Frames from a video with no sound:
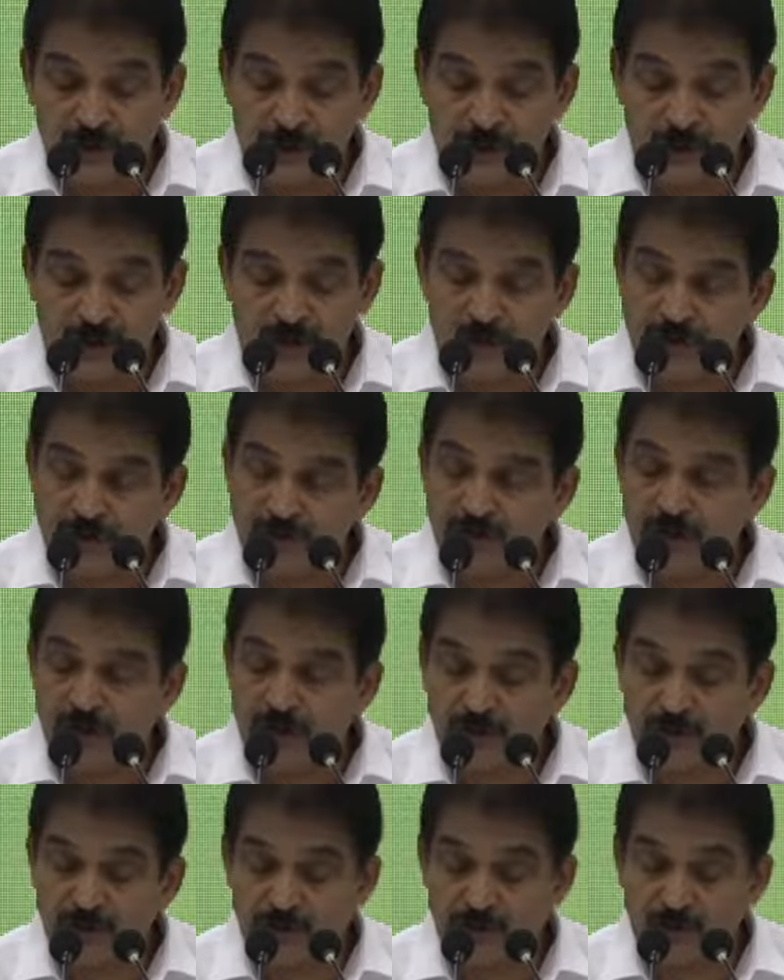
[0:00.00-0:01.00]
and in
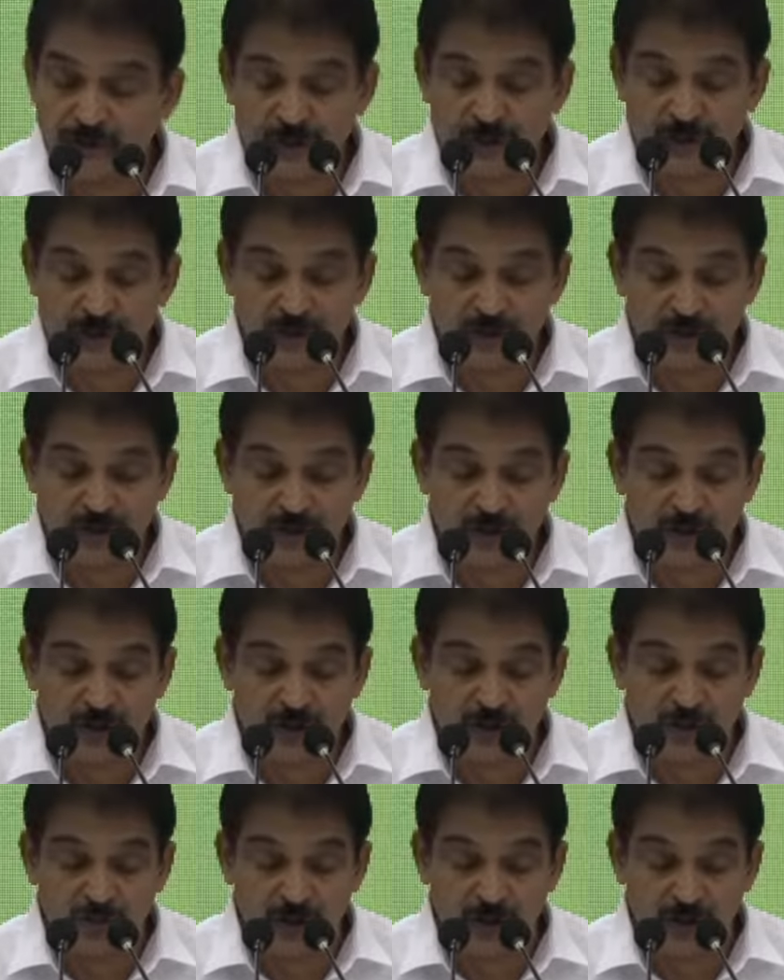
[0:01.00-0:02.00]
charge at
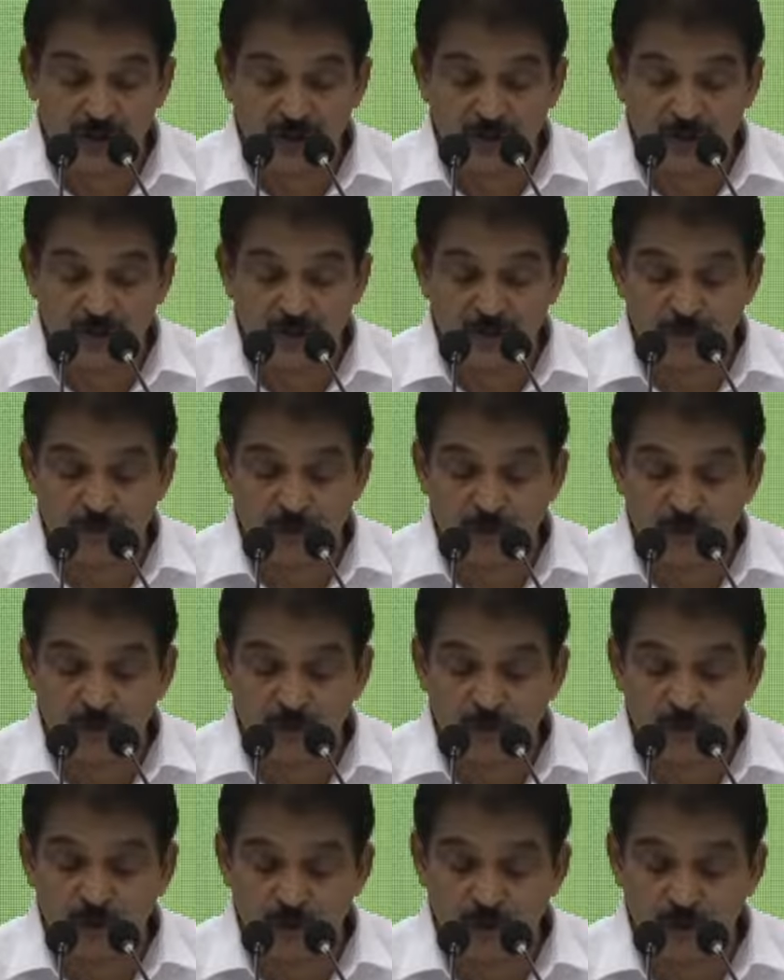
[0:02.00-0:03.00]
Sevagram Wardha from
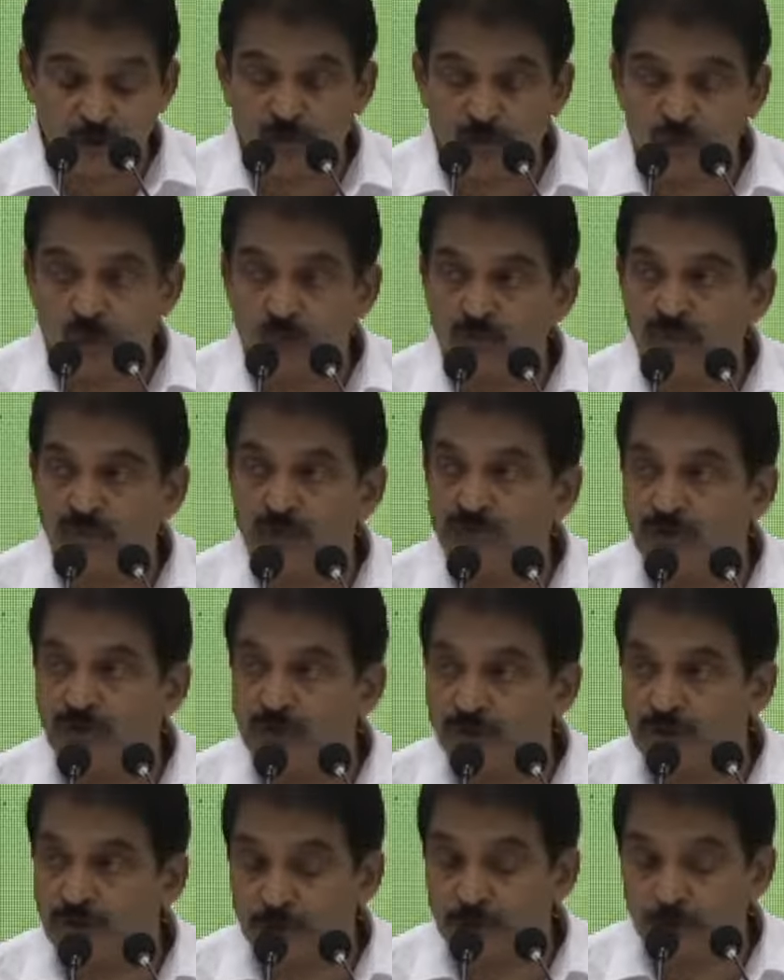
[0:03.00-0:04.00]
November twelfth to
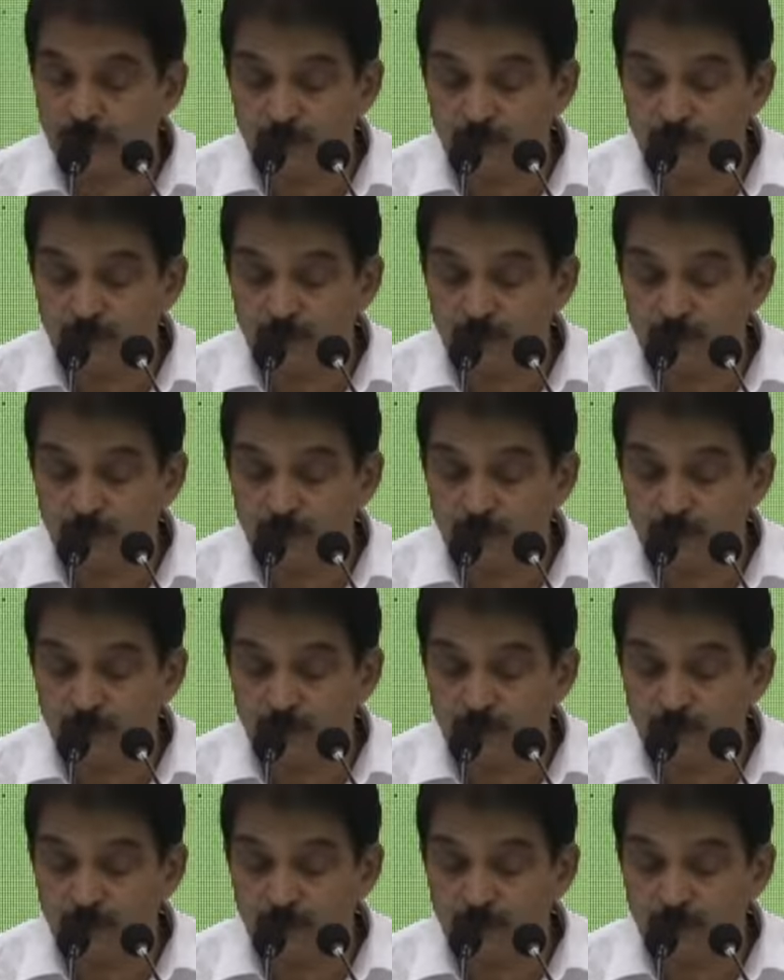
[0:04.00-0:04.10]
fifteenth.